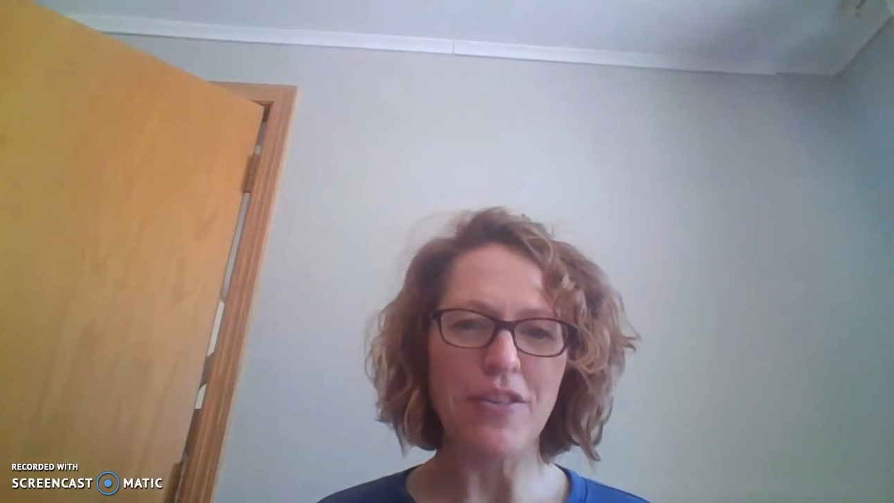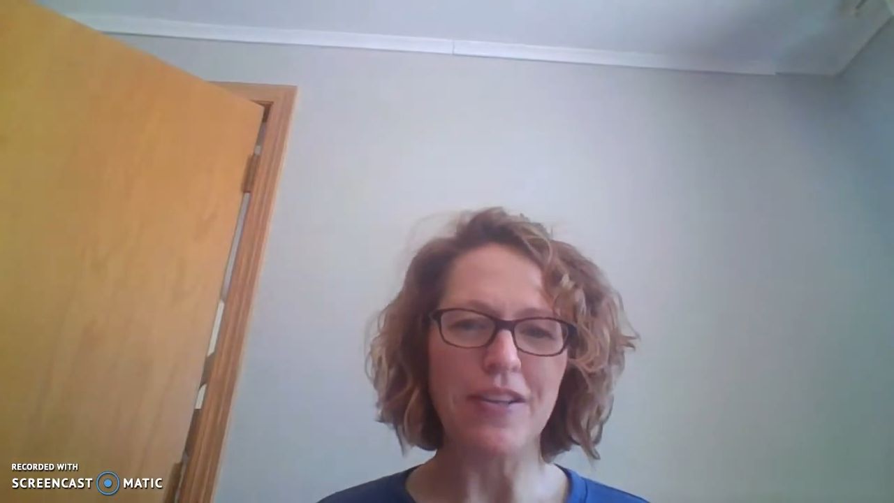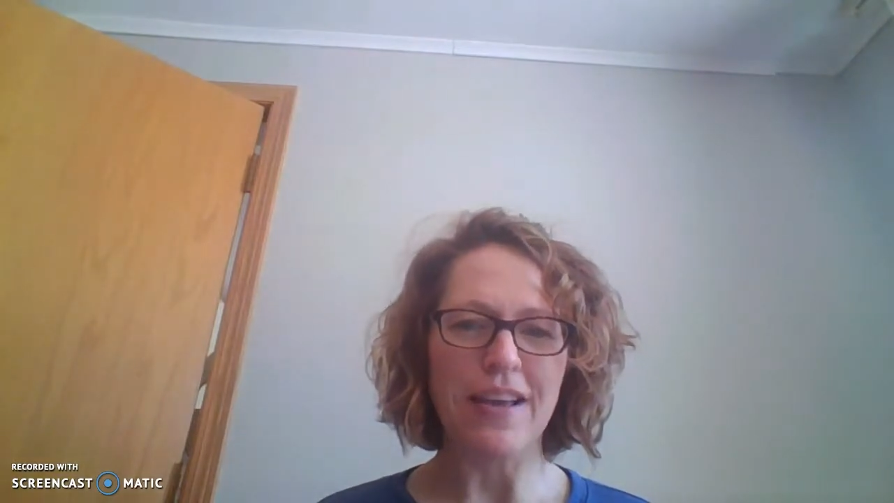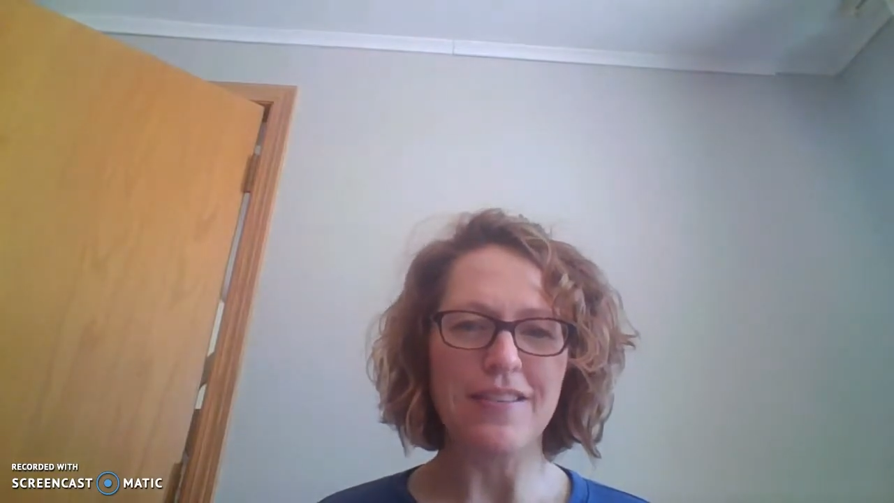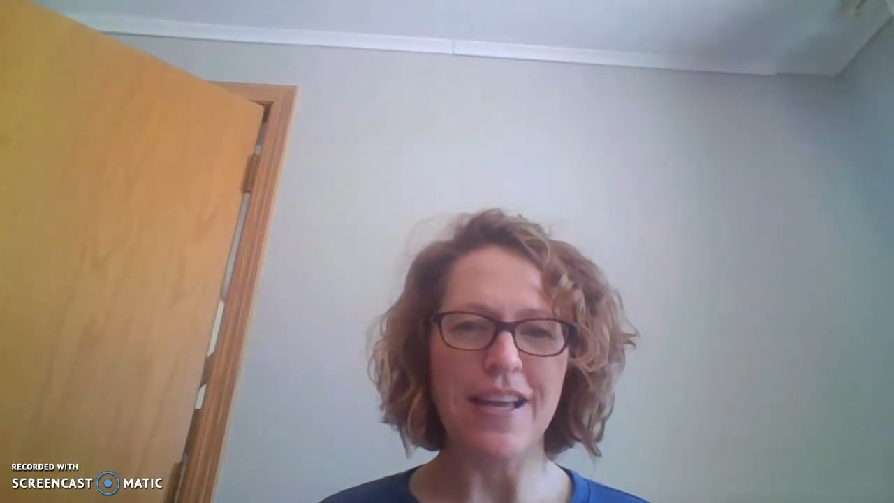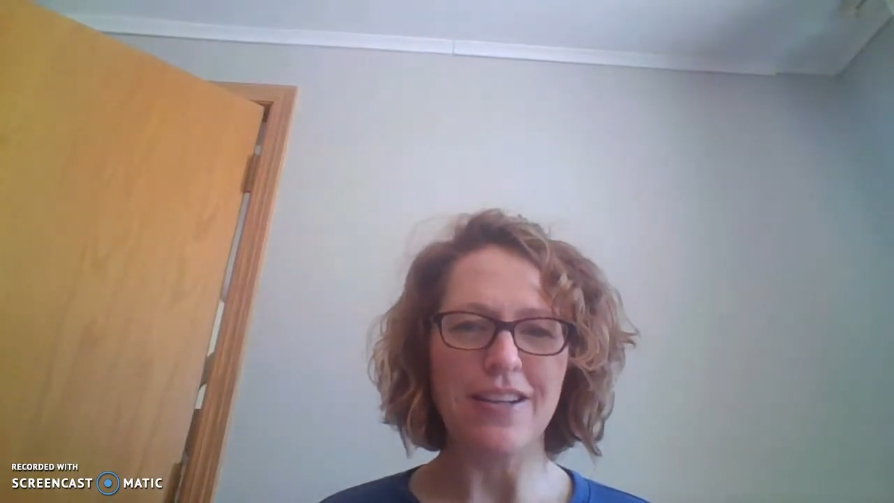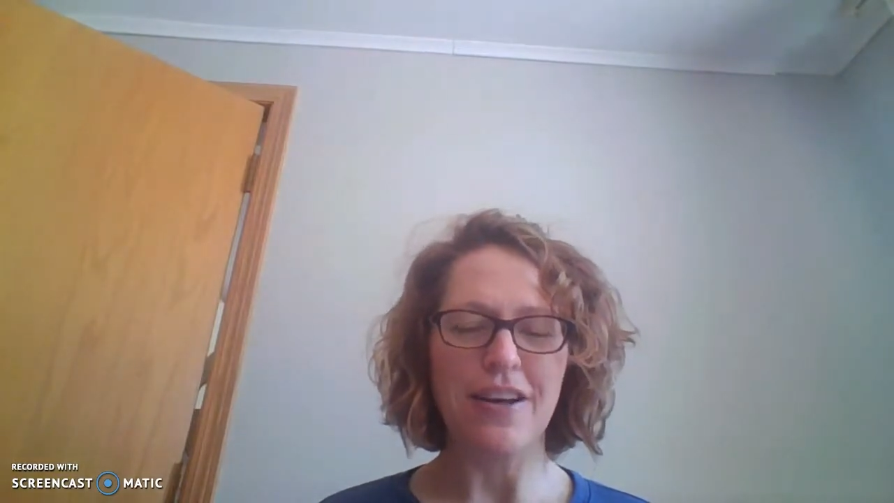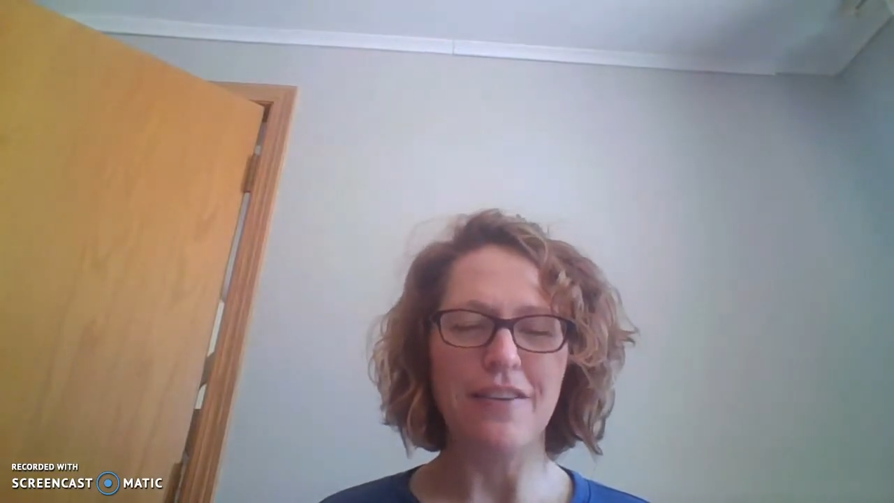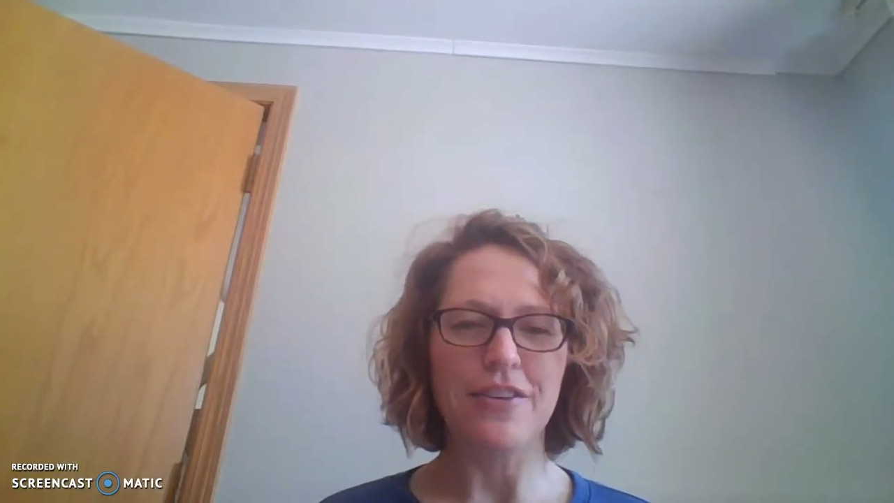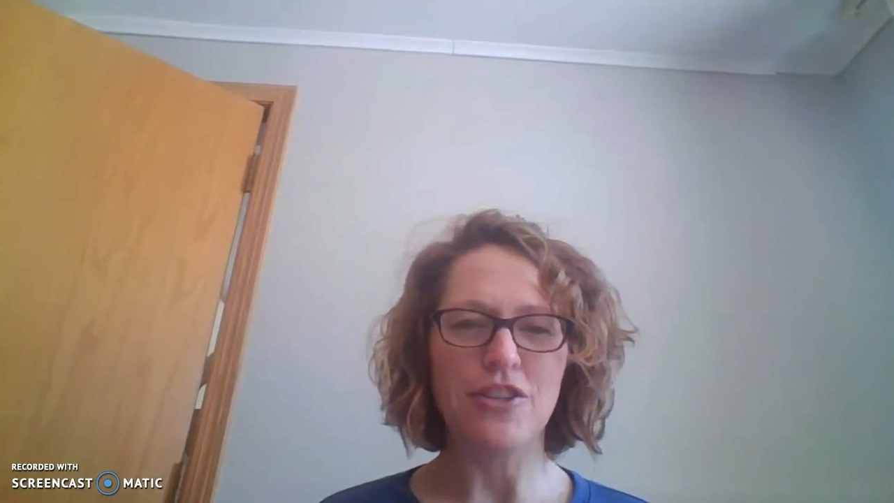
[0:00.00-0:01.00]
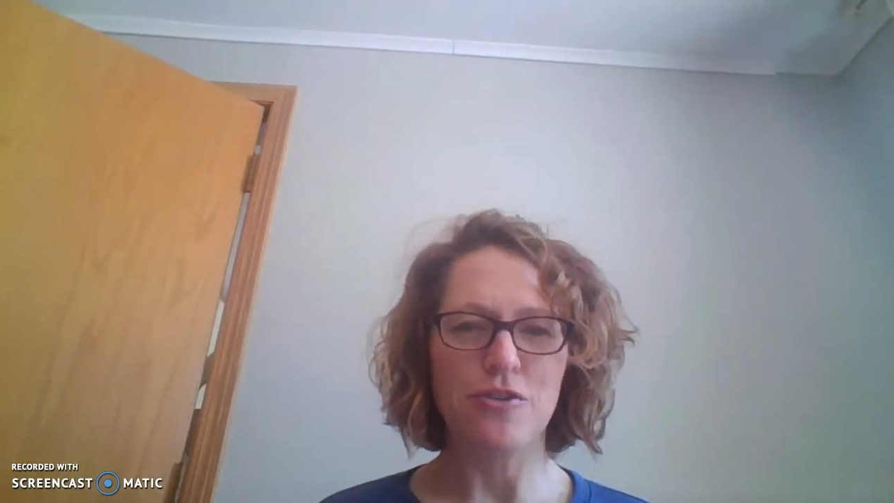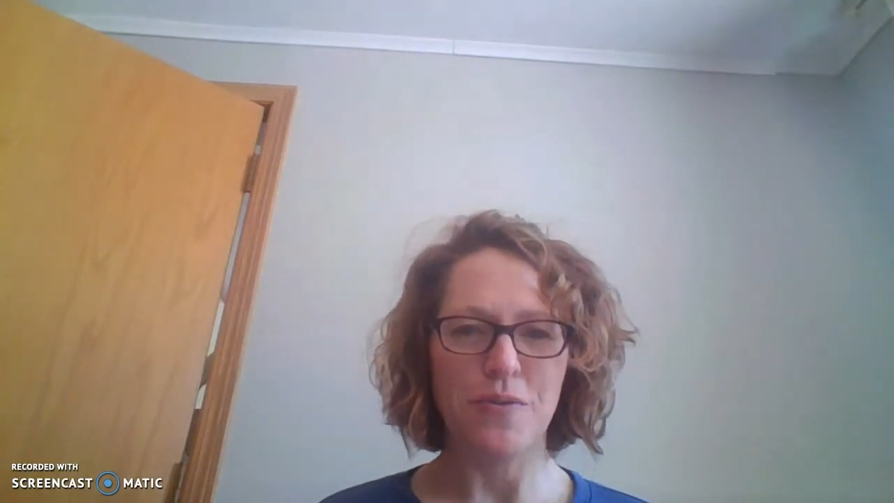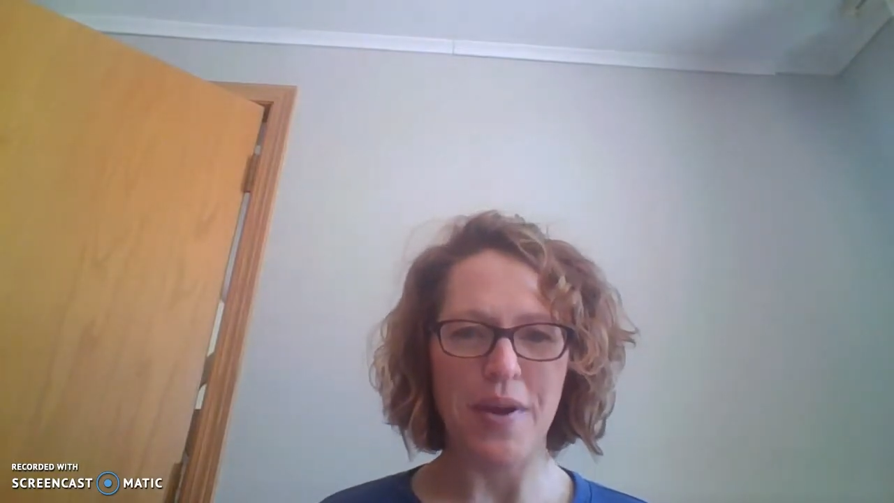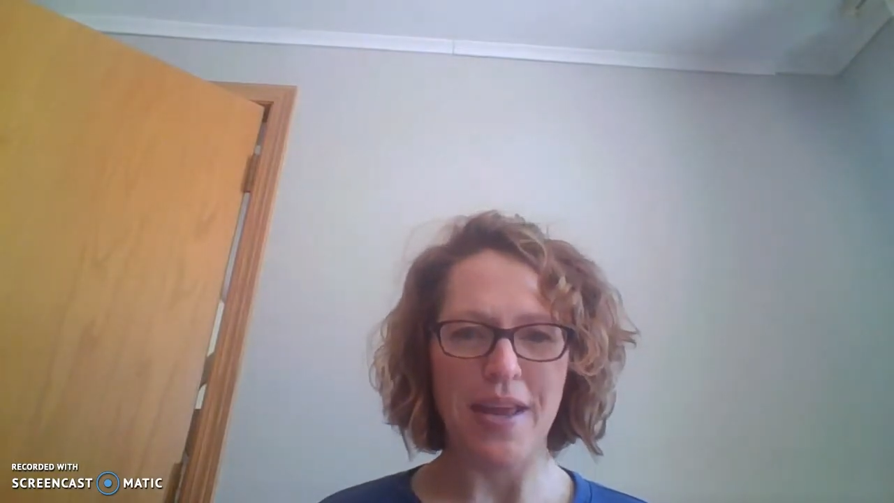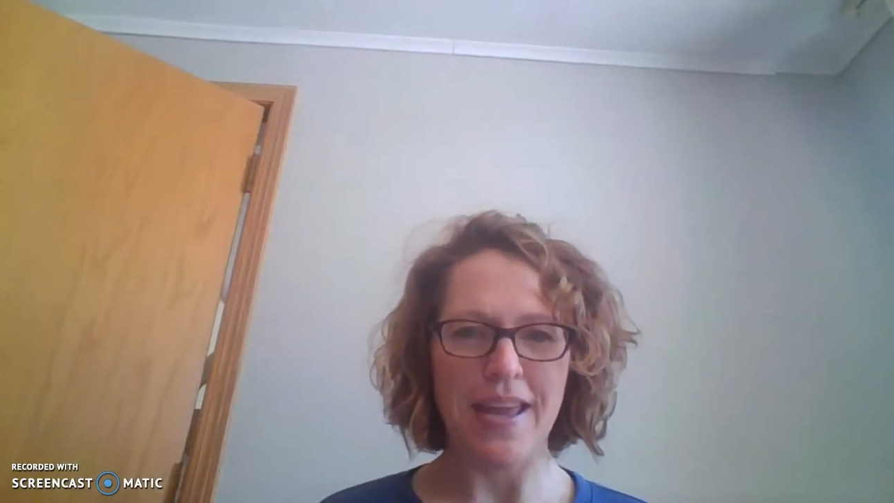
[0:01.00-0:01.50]
the life cycle of a
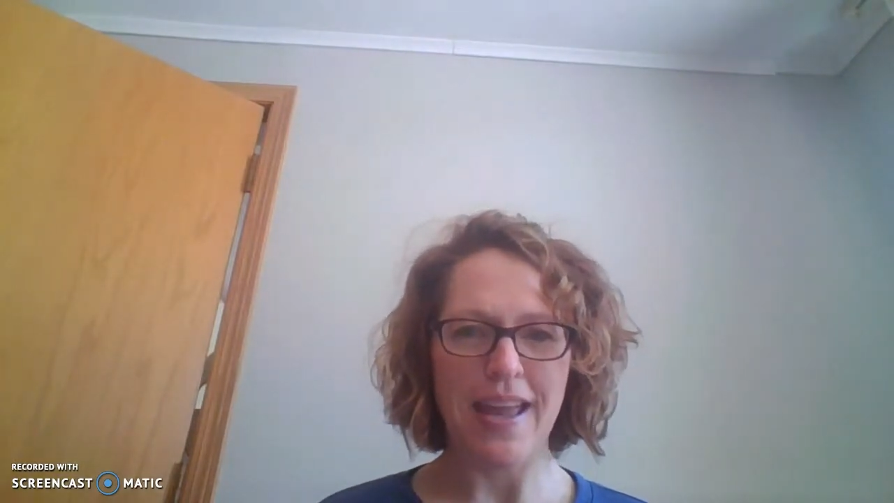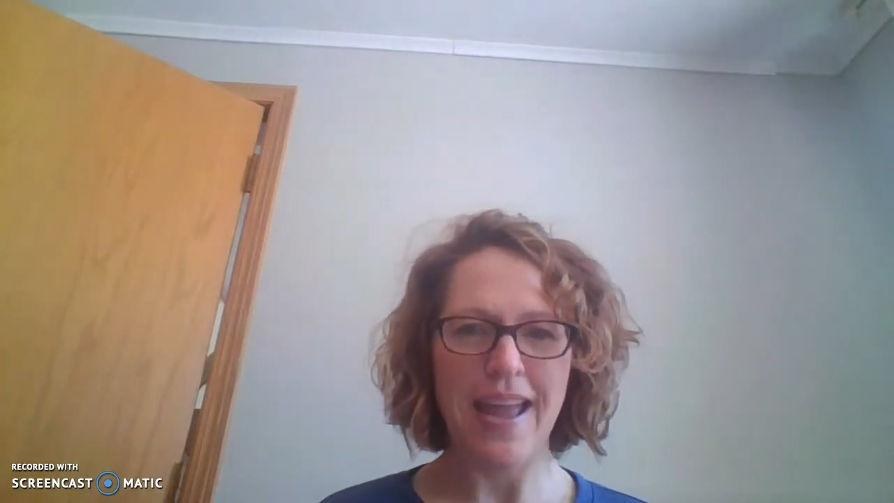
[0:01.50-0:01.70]
tree,